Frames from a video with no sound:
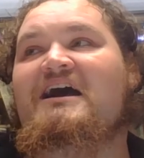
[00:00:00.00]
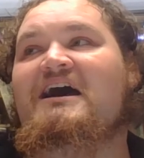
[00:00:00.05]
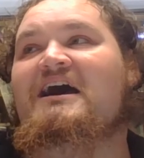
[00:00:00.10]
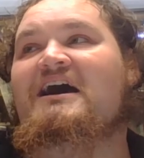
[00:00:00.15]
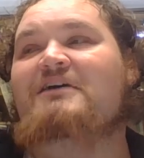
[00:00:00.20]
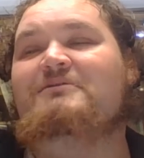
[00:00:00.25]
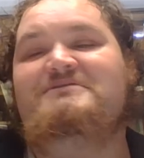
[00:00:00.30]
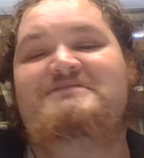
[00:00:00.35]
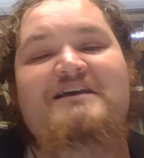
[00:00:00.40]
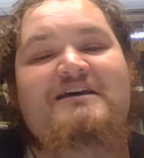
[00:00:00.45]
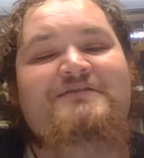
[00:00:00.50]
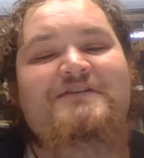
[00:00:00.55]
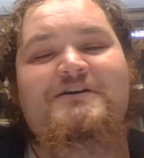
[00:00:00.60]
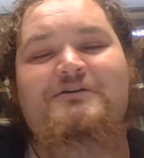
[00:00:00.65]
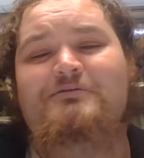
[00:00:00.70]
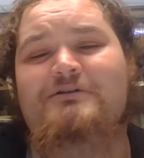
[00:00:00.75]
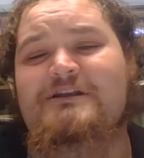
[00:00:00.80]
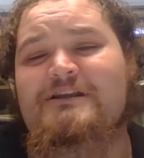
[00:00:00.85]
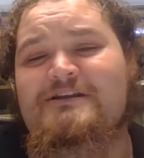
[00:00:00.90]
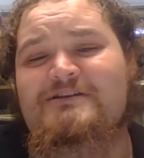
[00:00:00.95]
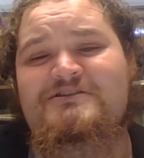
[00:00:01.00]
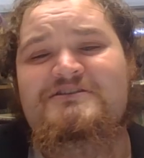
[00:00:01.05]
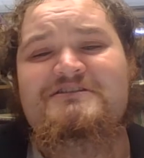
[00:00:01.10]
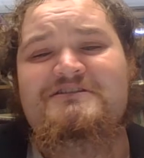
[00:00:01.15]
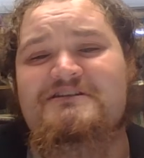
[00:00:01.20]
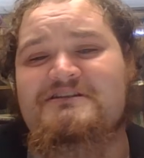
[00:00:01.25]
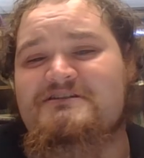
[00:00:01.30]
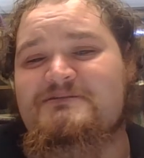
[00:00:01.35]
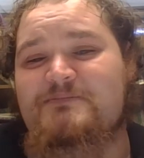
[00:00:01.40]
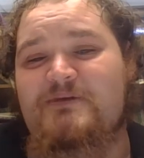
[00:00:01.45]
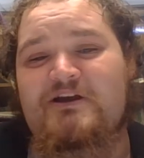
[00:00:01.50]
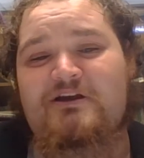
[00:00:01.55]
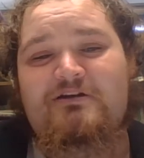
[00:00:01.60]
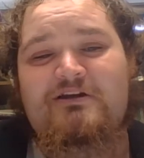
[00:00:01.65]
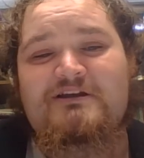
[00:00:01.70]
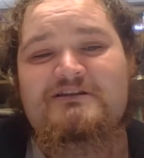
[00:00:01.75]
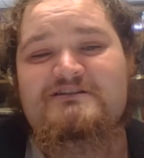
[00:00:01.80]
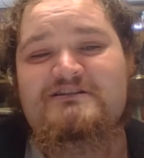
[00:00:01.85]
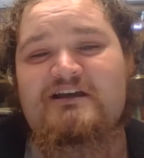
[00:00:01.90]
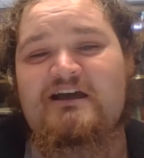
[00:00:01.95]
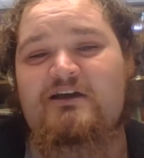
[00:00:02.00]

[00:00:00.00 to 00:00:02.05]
I was having a religious experience.